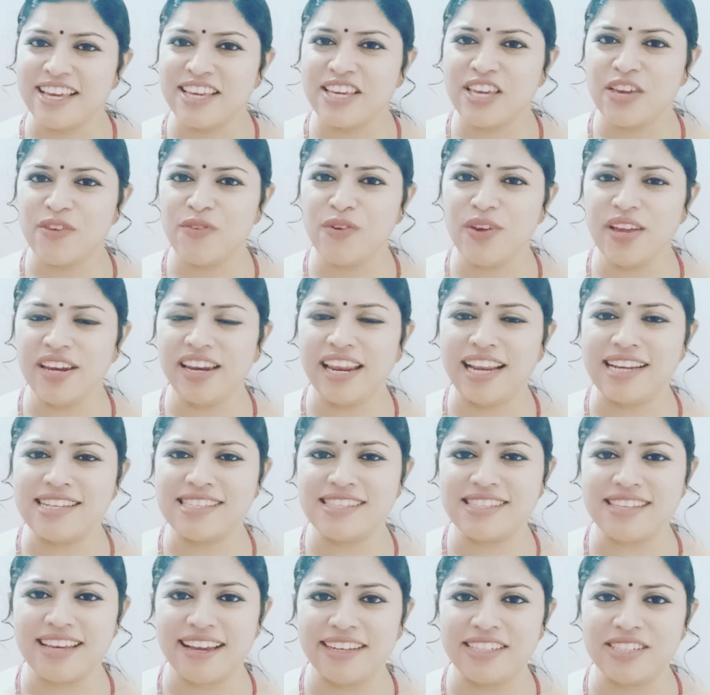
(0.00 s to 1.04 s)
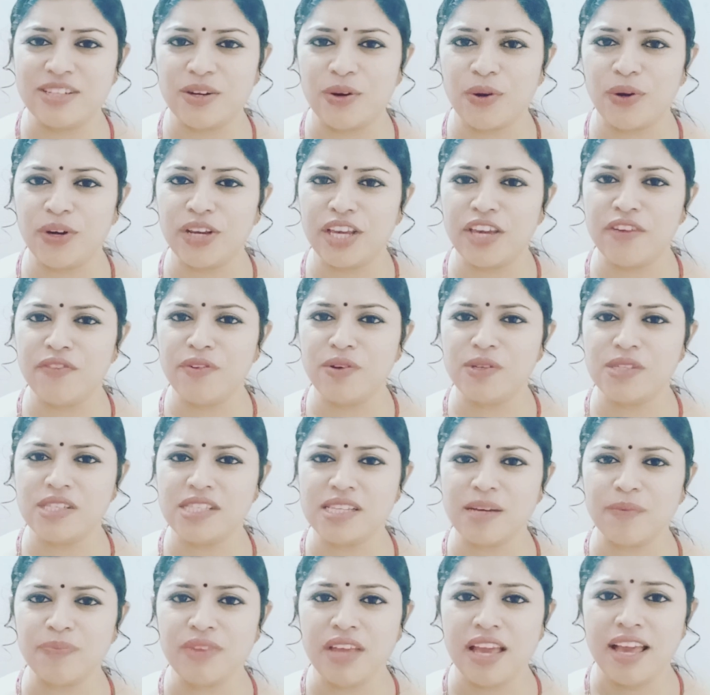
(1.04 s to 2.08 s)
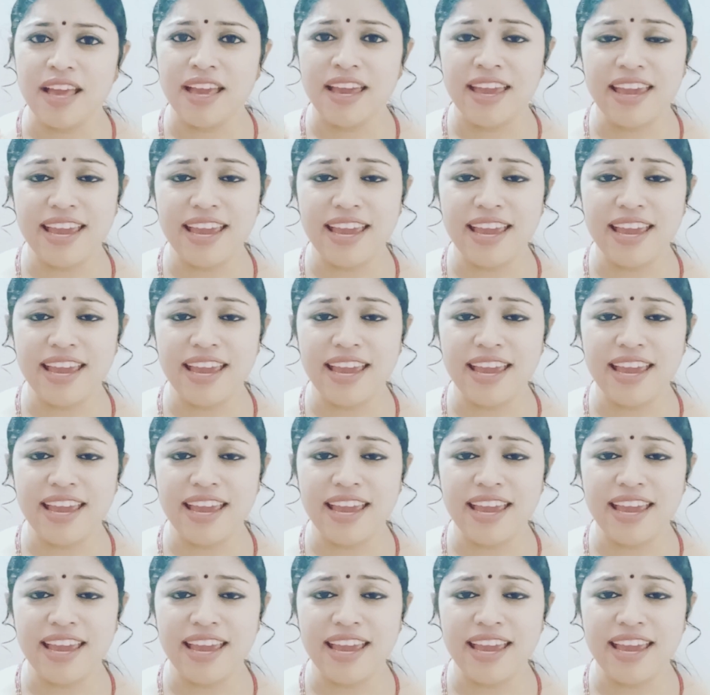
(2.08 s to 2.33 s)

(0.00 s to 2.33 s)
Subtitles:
give you an insight or give you some